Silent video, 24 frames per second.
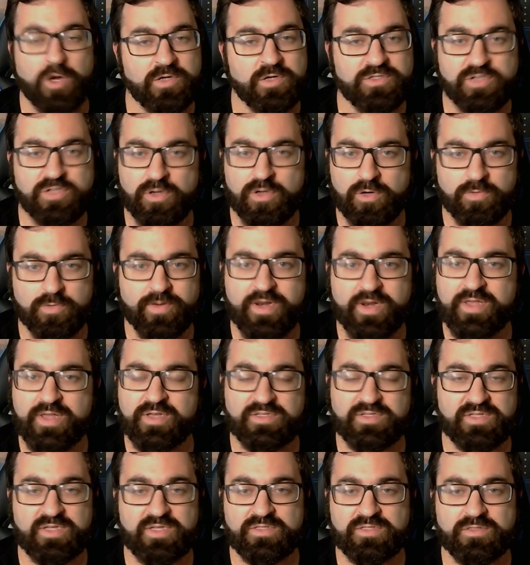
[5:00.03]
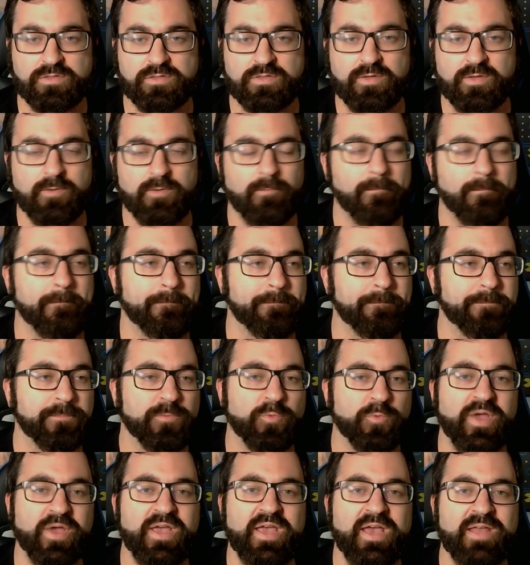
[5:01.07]
that already exist,
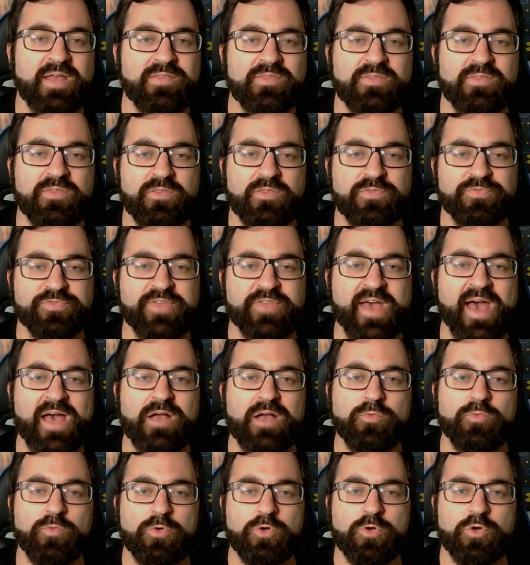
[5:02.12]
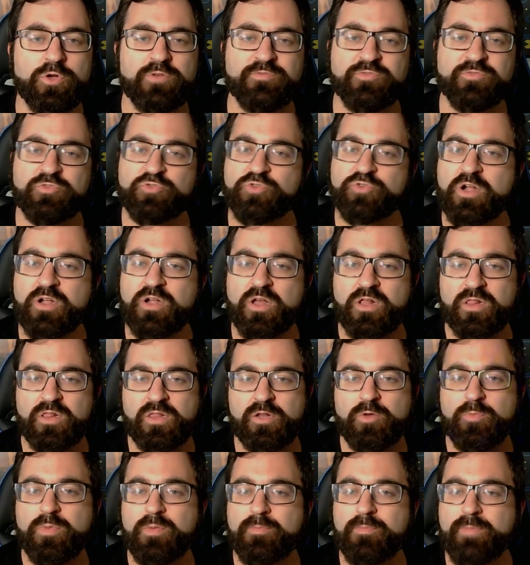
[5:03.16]
right? And that could have struck a
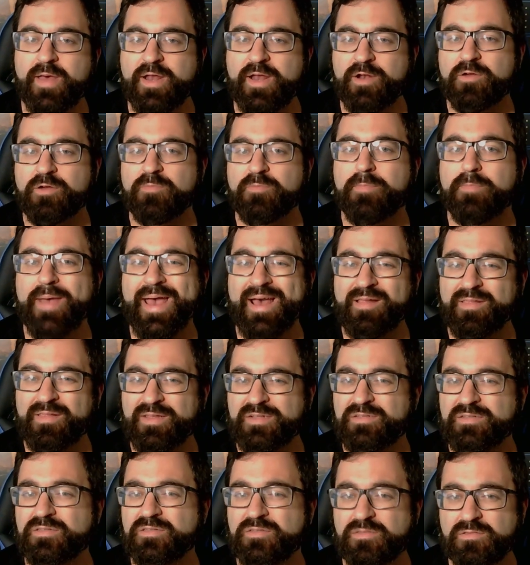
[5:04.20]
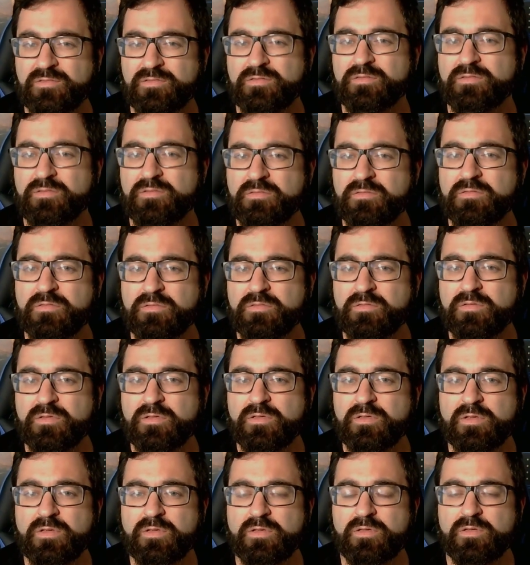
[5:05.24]
little bit better balance,
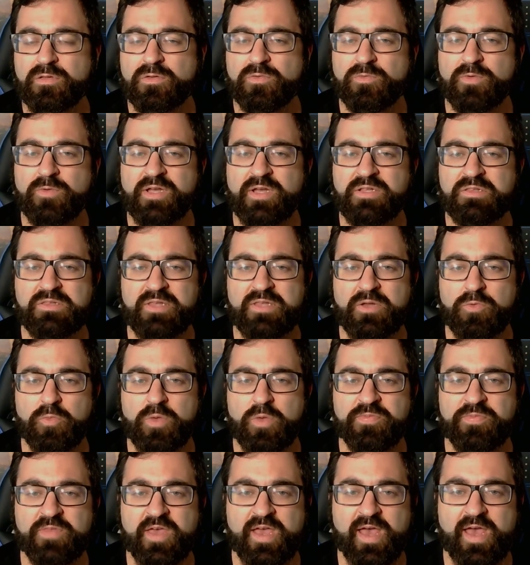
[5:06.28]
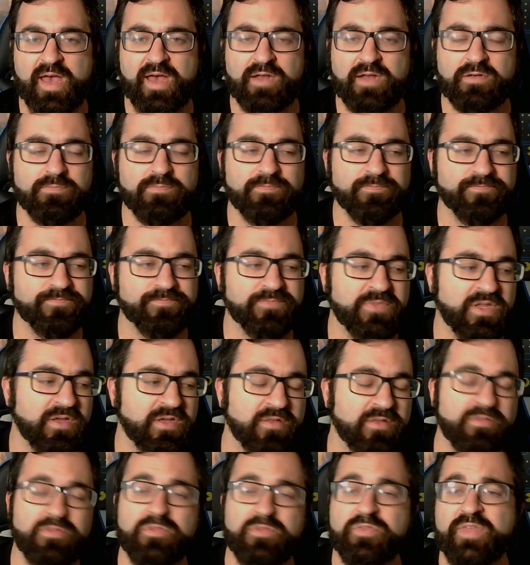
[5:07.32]
right, than what they had.
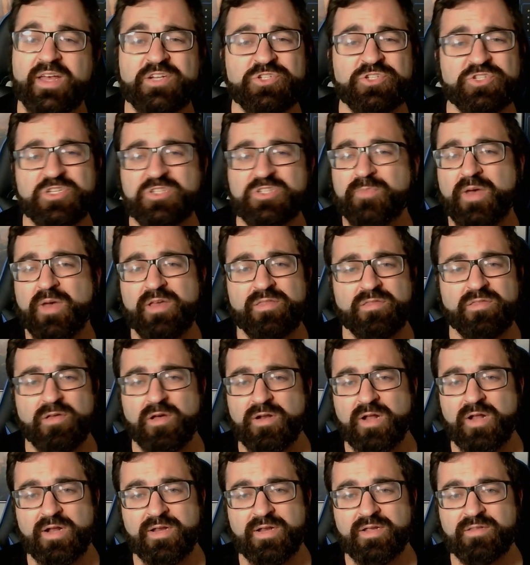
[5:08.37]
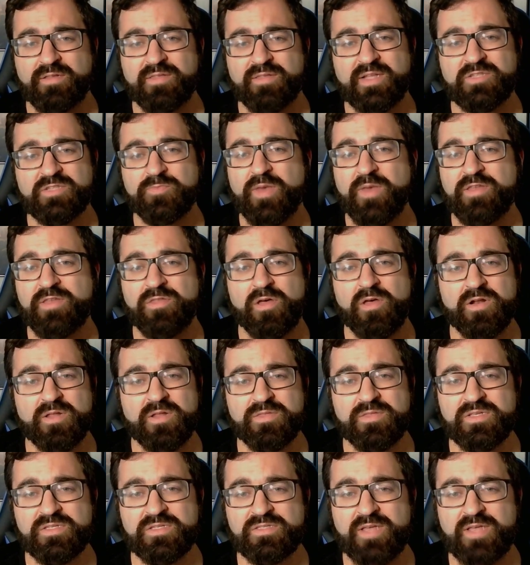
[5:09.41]
And that's just my thought on it. That's my thought on
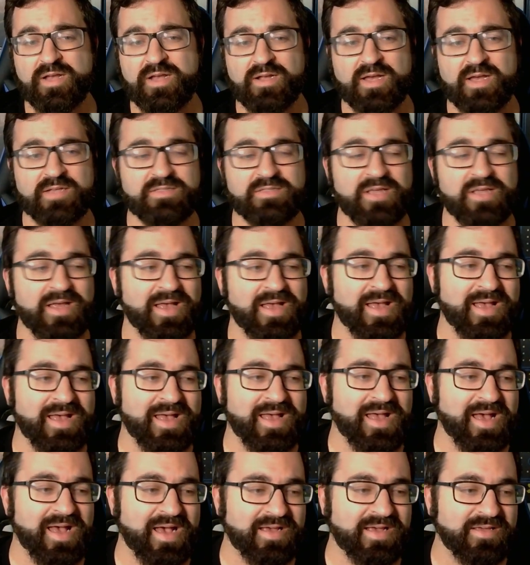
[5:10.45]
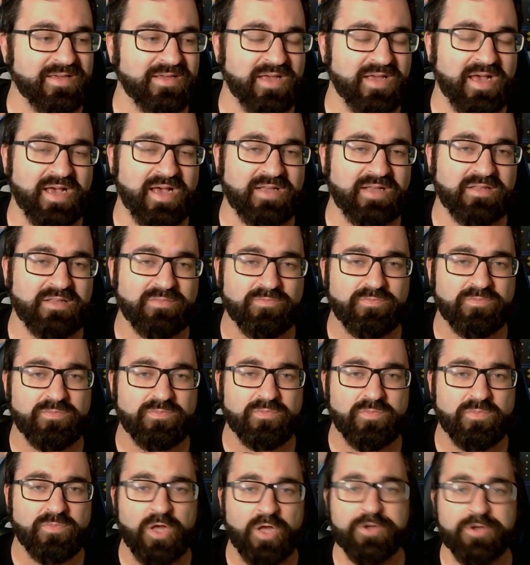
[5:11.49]
this set, guys. I
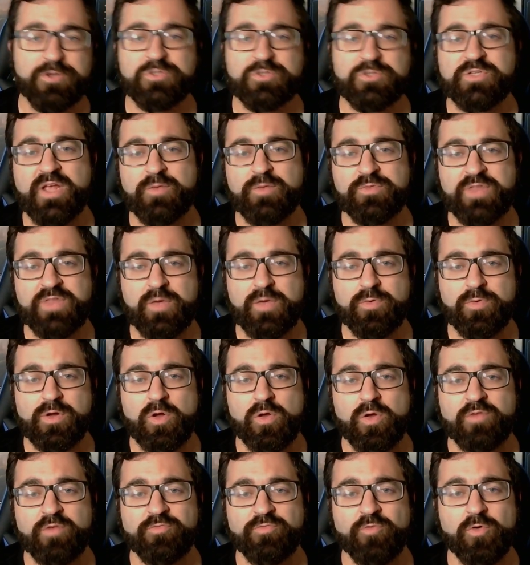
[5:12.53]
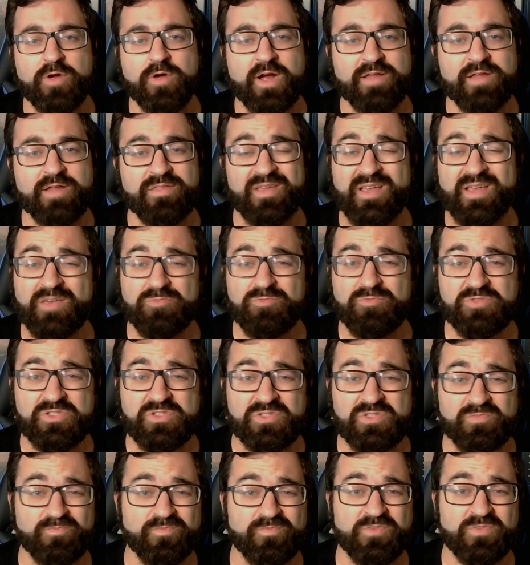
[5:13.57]
understand what they were going for. I think it
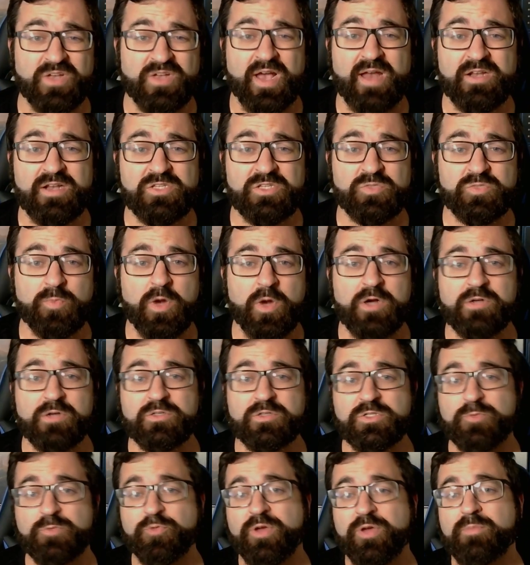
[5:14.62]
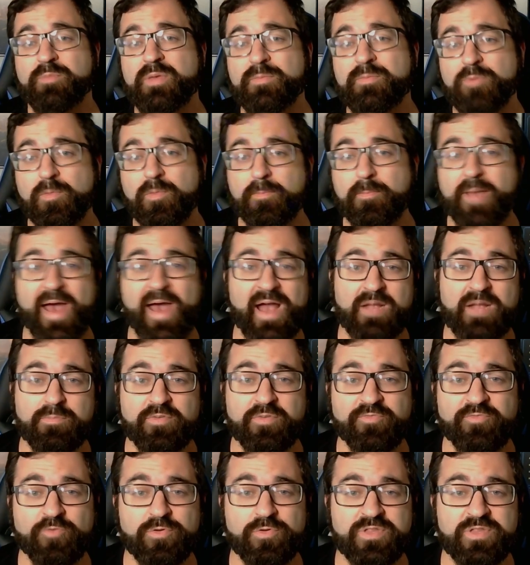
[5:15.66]
was kind of smart to bring people back
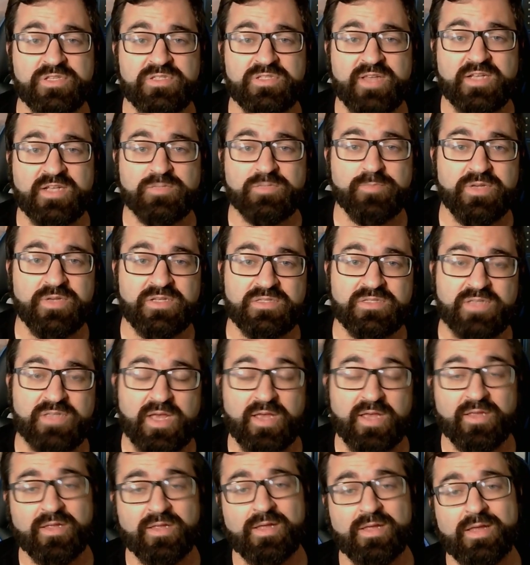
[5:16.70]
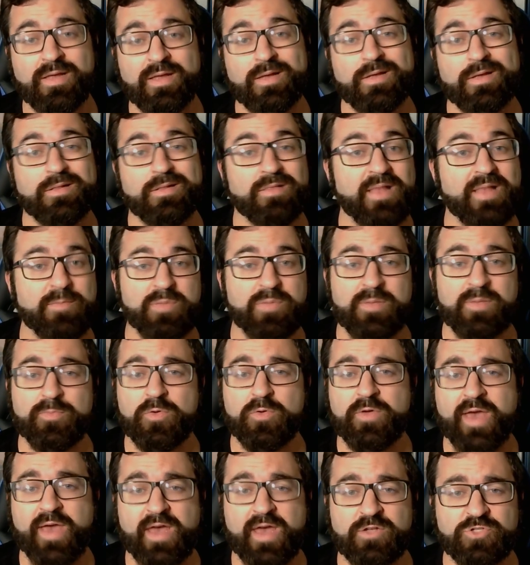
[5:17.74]
before this next big set, let people
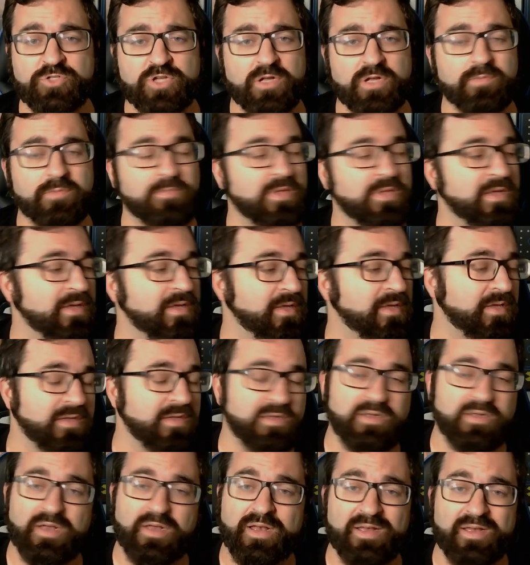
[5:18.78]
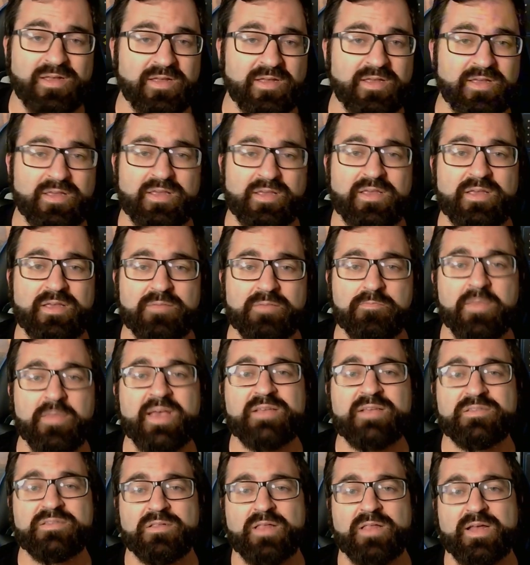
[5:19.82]
catch up. It
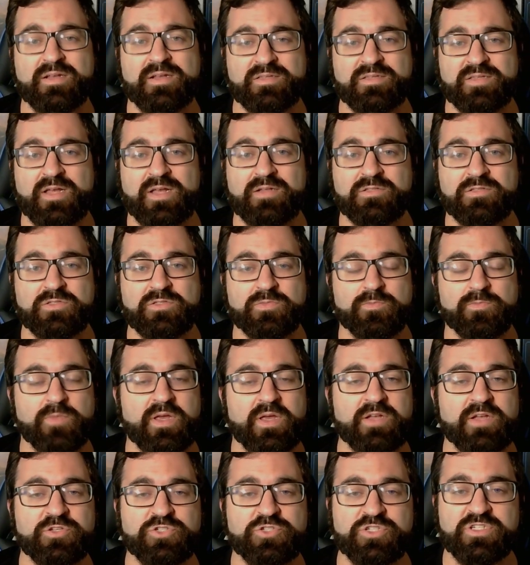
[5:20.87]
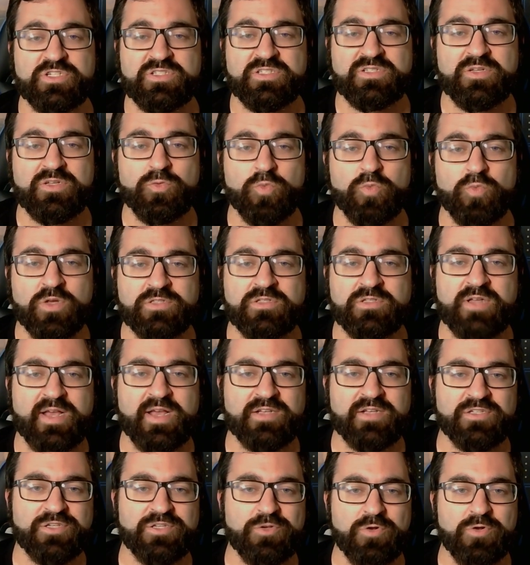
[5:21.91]
makes a lot of sense. It's just it wasn't
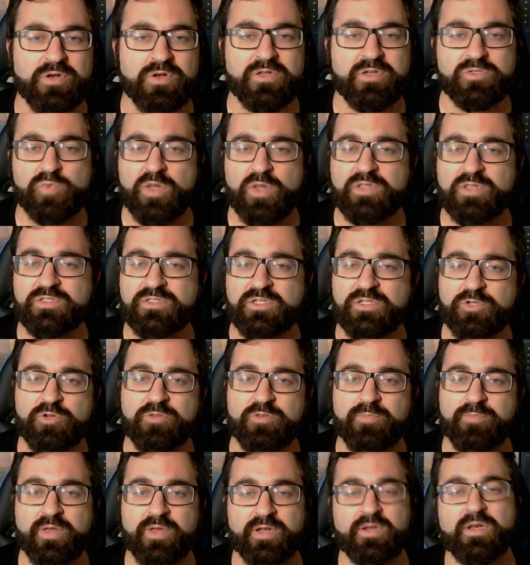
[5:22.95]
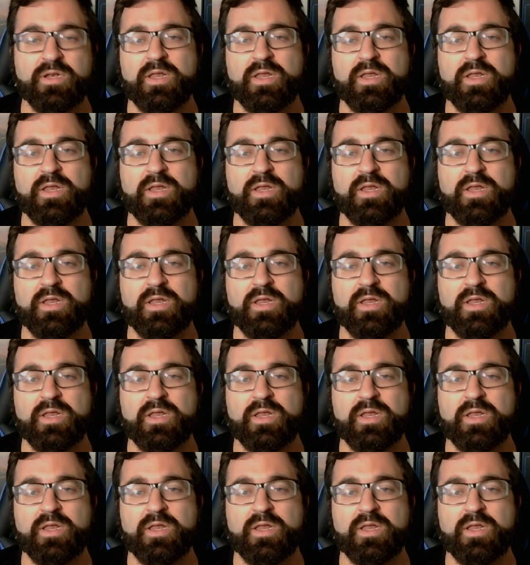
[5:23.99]
executed as well as it could have been.